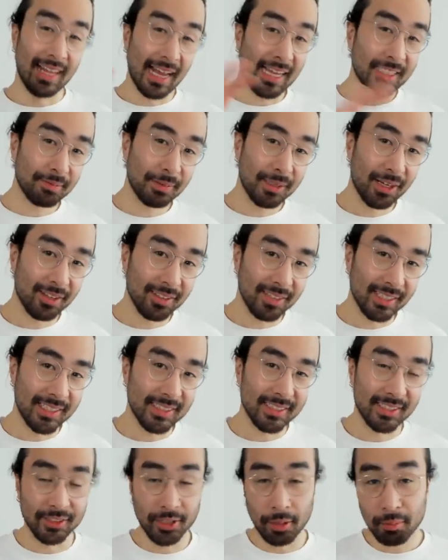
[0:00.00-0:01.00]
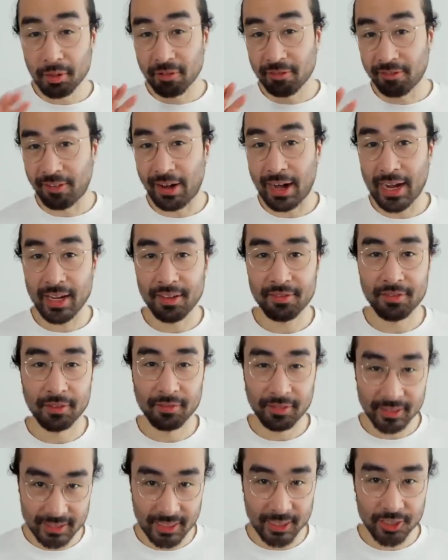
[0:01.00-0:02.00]
Last but not least, number five
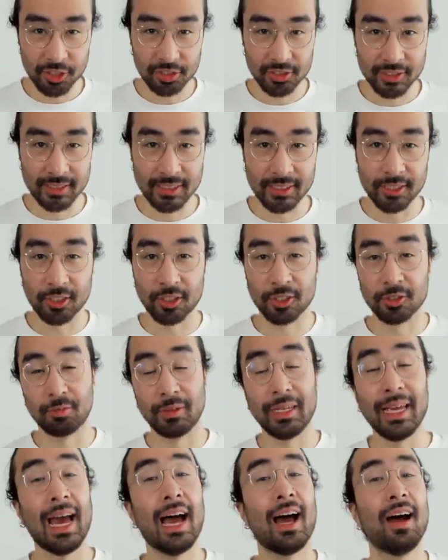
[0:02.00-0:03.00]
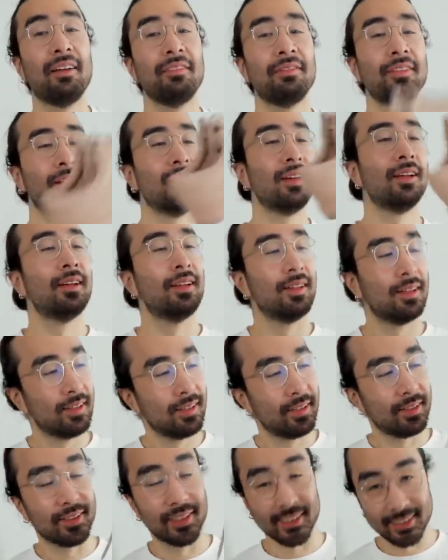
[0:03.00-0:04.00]
of essential sneakers, we have
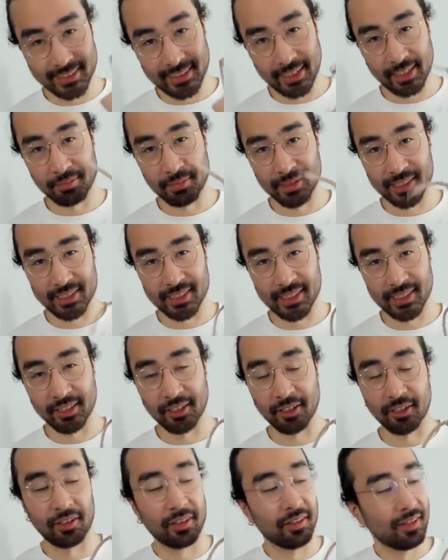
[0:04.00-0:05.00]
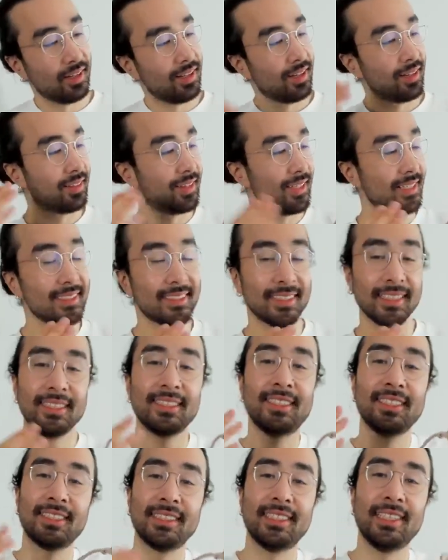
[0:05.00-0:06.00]
the statement sneaker. This
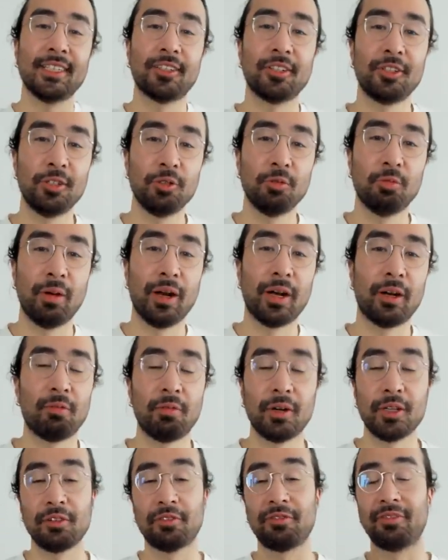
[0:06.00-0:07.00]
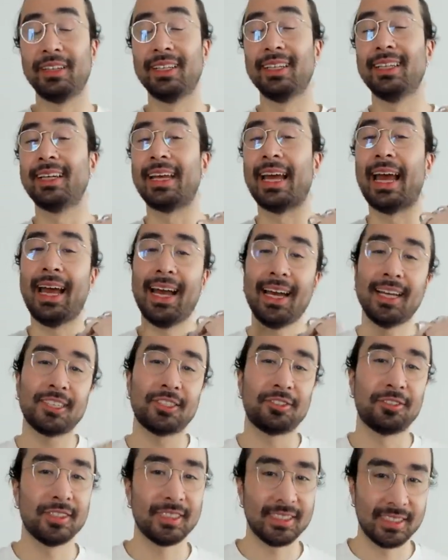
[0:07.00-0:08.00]
is the sneaker you wear when you're feeling
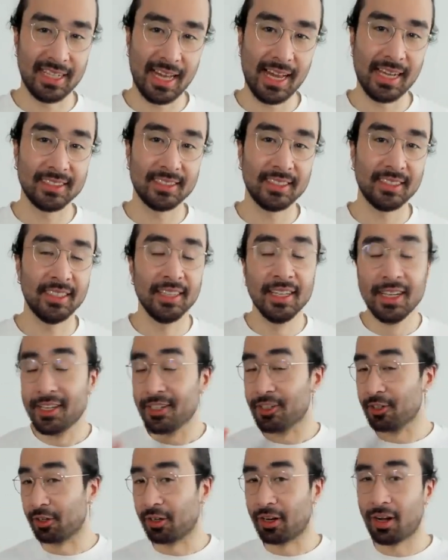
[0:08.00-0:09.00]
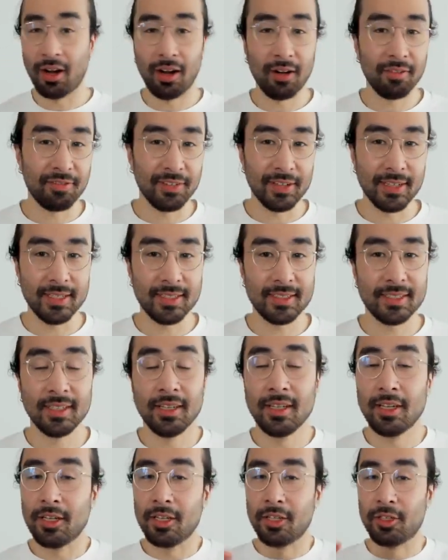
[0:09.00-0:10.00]
extra snazzy, you're confident,
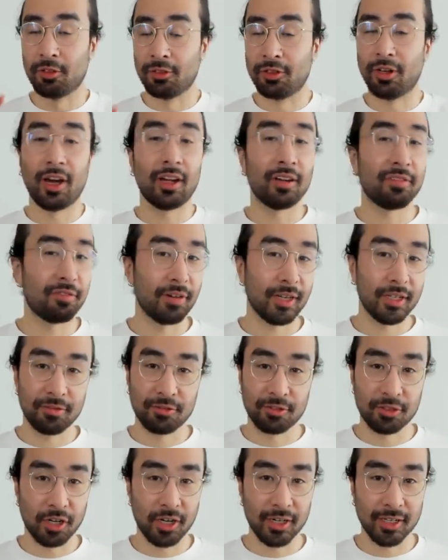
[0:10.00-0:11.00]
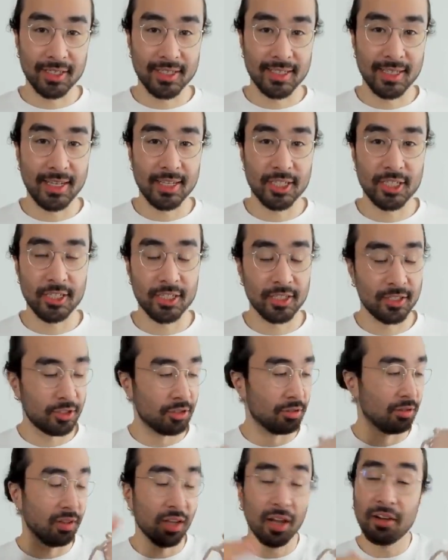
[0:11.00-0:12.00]
you're not afraid of drawing attention,
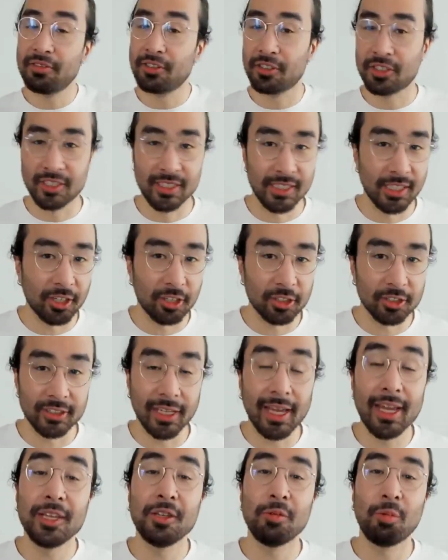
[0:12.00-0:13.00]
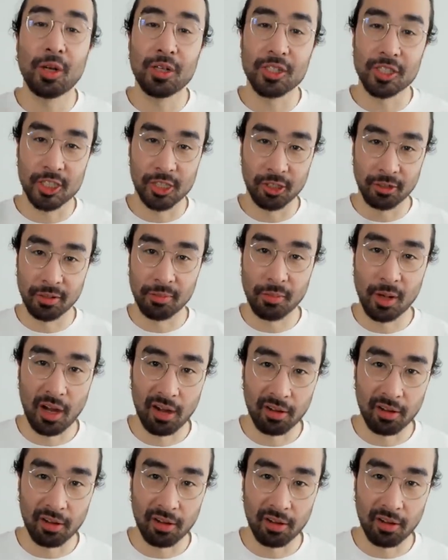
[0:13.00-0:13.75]
you love your sneakers, and you want to show them